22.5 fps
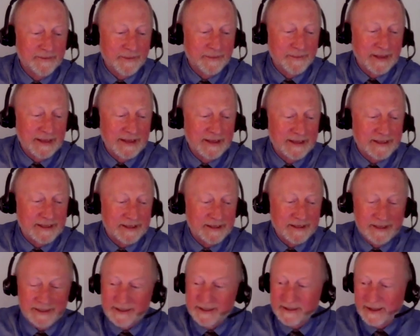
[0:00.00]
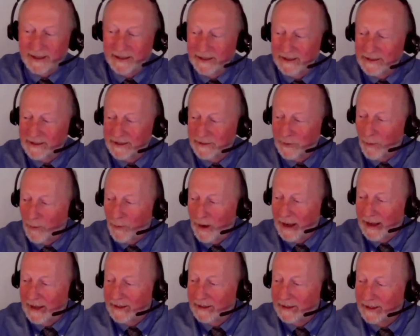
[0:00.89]
I mean, this is a
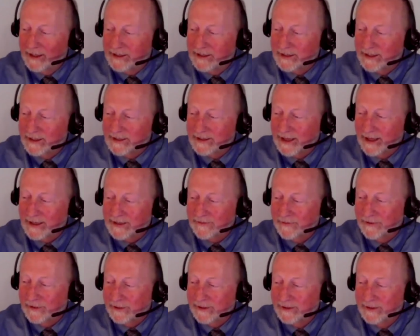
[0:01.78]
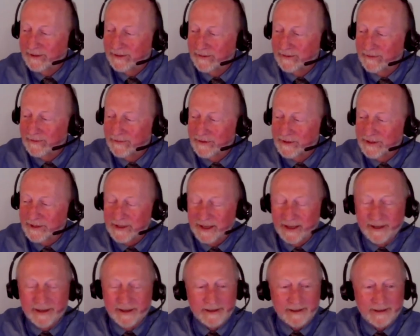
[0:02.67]
wildly successful
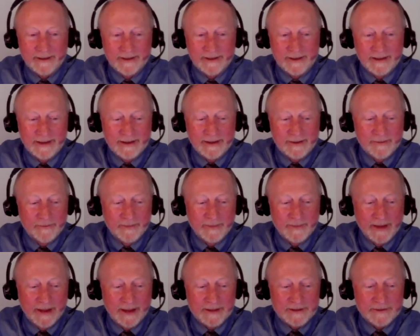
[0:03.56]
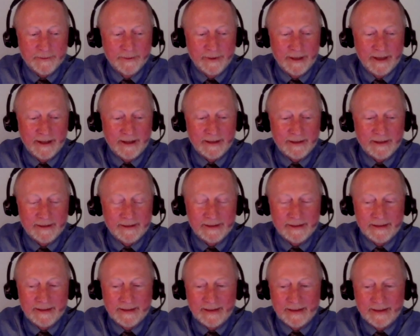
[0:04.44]
skill as well.
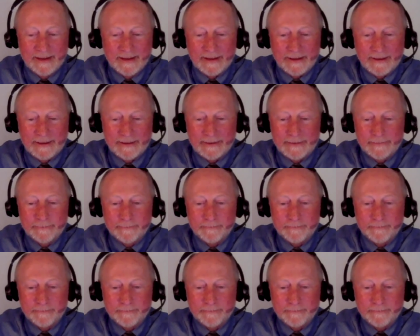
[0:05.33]
Um,